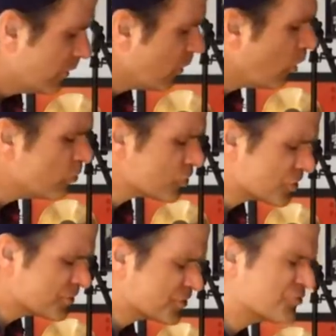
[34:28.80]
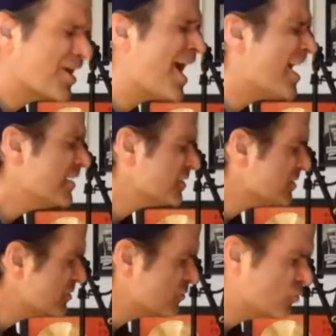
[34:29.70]
ocean's rising
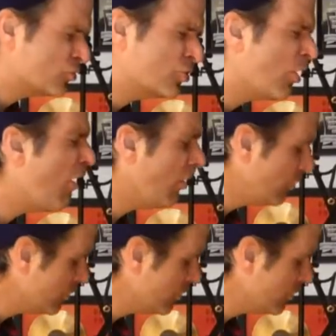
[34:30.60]
and we're all